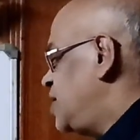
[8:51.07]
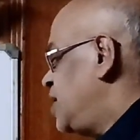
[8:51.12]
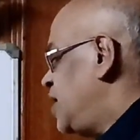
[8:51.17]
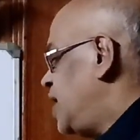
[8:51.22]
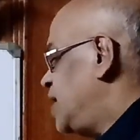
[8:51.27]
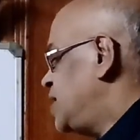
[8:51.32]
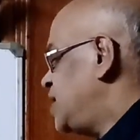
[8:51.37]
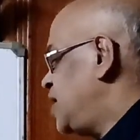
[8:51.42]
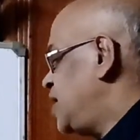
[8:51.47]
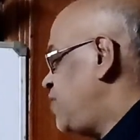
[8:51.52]

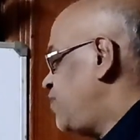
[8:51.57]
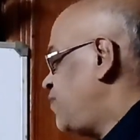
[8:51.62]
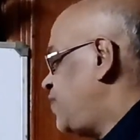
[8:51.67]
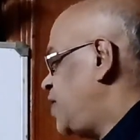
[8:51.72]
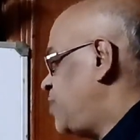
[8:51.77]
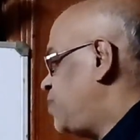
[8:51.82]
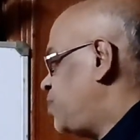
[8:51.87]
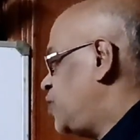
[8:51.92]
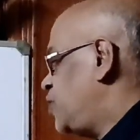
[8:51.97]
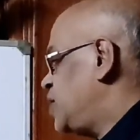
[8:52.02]

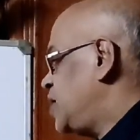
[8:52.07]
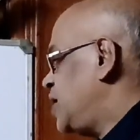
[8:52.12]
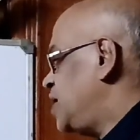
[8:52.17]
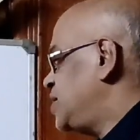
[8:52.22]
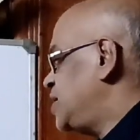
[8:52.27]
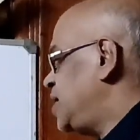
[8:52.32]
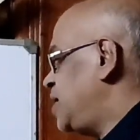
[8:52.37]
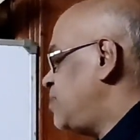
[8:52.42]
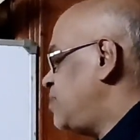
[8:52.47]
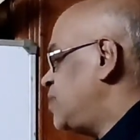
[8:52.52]
acidified
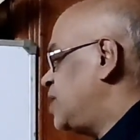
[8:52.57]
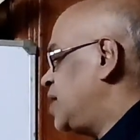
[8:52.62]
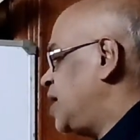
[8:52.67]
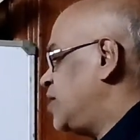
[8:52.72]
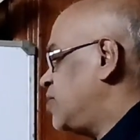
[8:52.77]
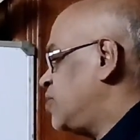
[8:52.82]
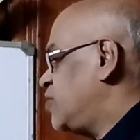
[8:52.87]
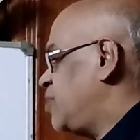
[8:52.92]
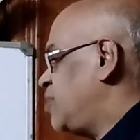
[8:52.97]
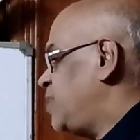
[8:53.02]
potassium
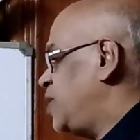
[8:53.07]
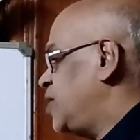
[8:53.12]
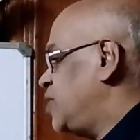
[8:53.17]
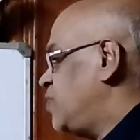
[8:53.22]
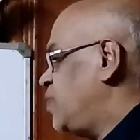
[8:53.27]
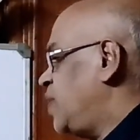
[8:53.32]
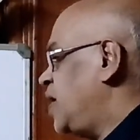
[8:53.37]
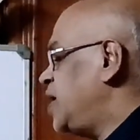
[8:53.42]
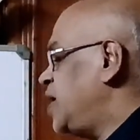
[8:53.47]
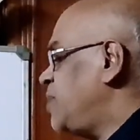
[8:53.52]
dichromate.
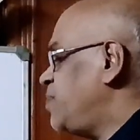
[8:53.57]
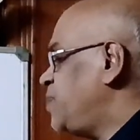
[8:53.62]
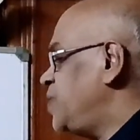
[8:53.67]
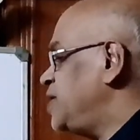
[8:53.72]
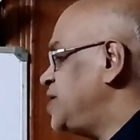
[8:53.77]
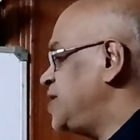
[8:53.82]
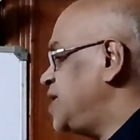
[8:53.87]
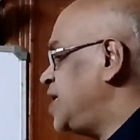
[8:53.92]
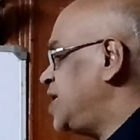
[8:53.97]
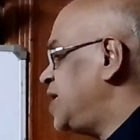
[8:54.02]
What
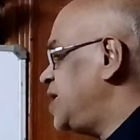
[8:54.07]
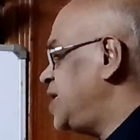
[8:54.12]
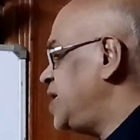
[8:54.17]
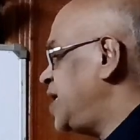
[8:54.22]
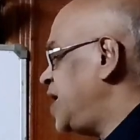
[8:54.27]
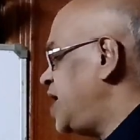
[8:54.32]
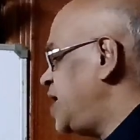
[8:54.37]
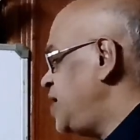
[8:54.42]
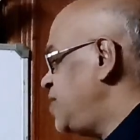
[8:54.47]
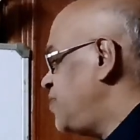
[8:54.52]
happens, children,
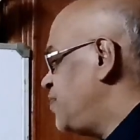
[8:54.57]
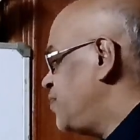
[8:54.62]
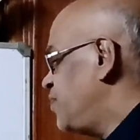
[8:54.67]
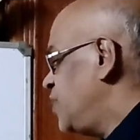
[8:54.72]
here?